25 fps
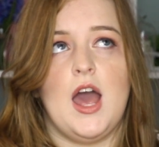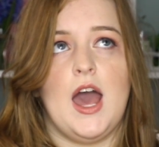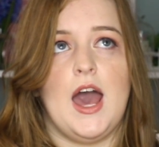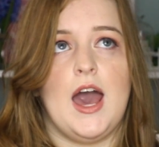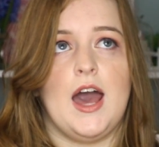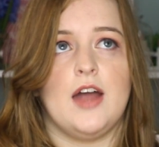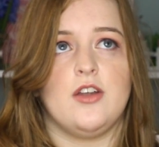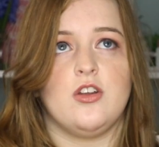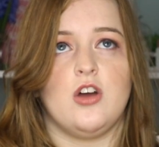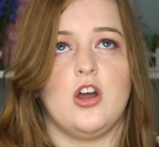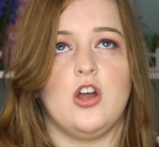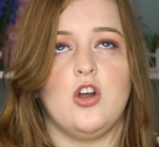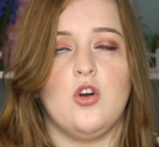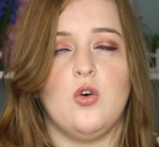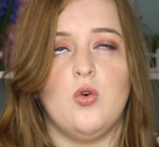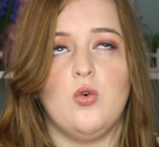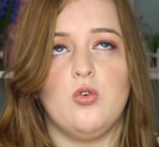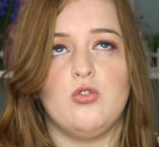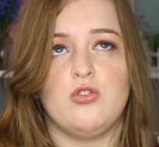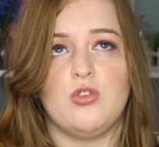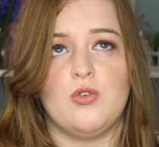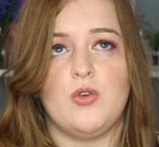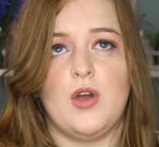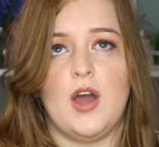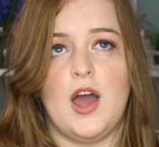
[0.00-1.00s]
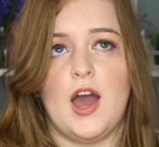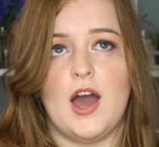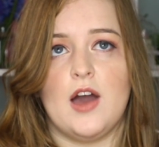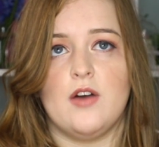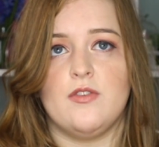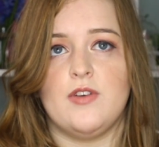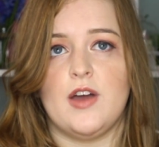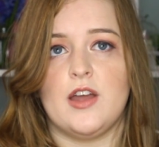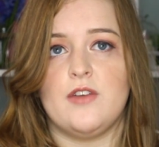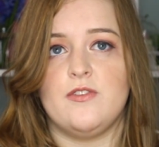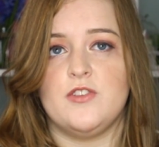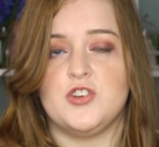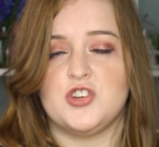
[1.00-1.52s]
and I also
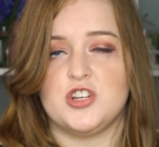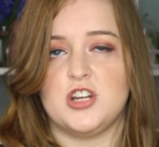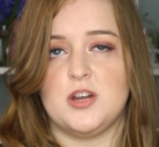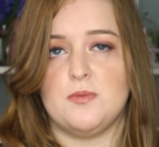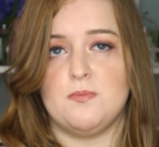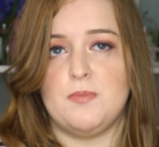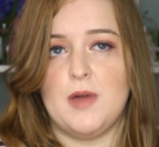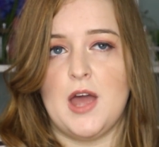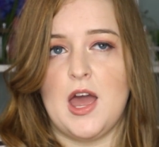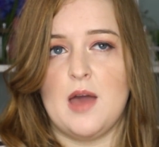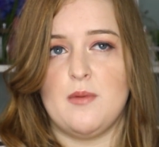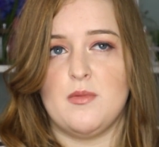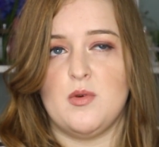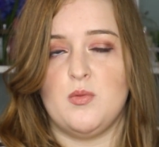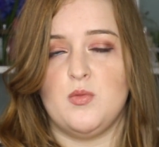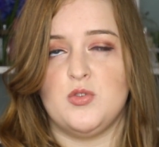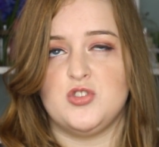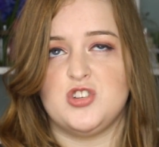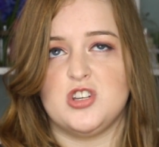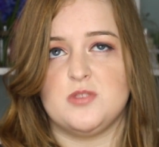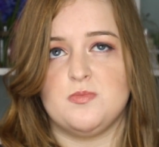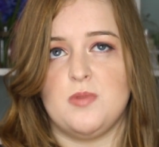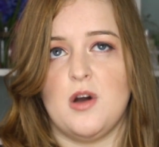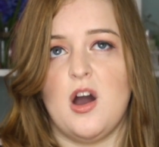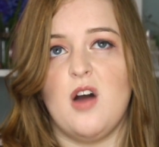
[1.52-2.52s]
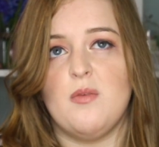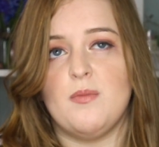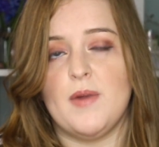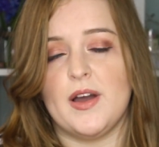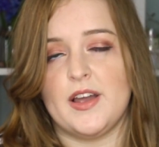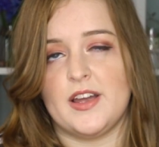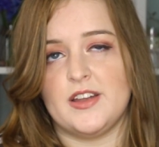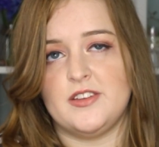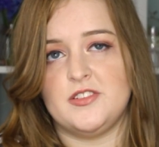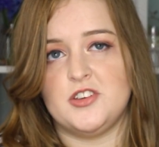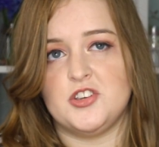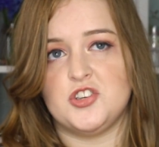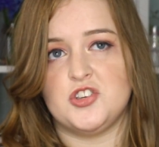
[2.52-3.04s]
have a visual impairment, which is part of my
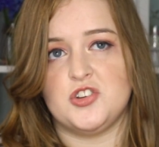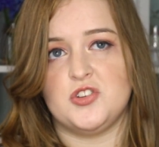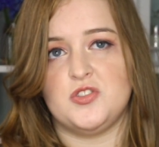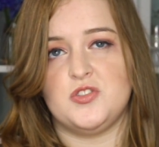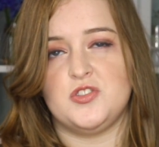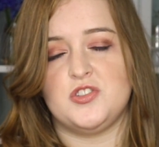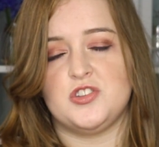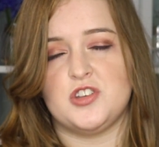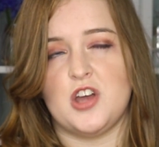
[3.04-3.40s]
condition.